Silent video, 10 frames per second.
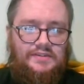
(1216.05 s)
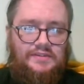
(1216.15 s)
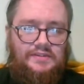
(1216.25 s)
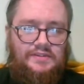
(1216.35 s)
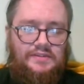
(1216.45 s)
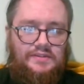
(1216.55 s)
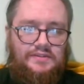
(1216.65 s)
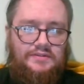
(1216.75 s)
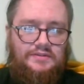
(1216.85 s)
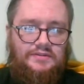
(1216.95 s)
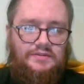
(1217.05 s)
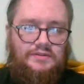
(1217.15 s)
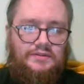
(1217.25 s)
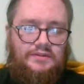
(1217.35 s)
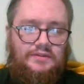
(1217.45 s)

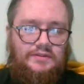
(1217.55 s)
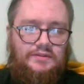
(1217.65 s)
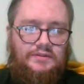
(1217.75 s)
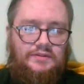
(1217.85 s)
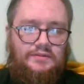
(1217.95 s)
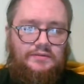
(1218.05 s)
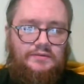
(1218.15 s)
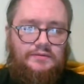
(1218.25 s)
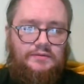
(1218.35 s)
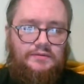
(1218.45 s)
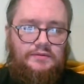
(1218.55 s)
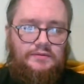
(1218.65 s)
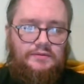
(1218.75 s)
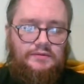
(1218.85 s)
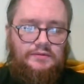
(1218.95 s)

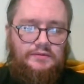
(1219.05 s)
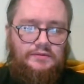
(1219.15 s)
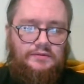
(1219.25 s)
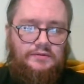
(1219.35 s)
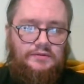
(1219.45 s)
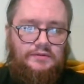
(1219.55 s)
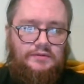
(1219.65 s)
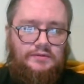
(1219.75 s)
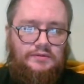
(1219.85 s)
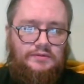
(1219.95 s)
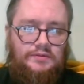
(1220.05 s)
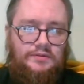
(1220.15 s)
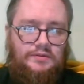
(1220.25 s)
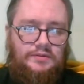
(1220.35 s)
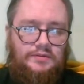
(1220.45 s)

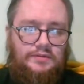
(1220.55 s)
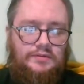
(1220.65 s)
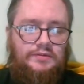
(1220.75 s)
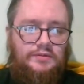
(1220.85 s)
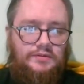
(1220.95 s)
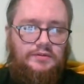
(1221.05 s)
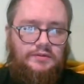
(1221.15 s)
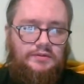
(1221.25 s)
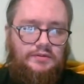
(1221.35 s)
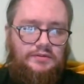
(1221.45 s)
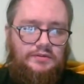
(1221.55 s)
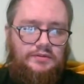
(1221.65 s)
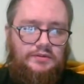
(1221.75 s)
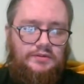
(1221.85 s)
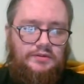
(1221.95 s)

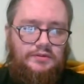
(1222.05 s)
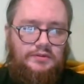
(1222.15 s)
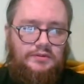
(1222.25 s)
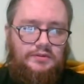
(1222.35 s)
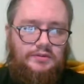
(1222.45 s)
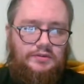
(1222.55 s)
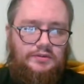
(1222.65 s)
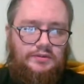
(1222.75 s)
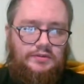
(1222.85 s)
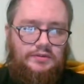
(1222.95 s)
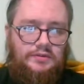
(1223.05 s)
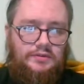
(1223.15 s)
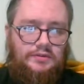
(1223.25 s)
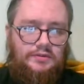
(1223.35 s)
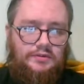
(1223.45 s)

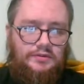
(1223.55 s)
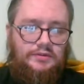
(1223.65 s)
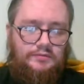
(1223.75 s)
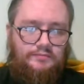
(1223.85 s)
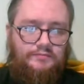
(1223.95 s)
No words are spoken by the person on screen.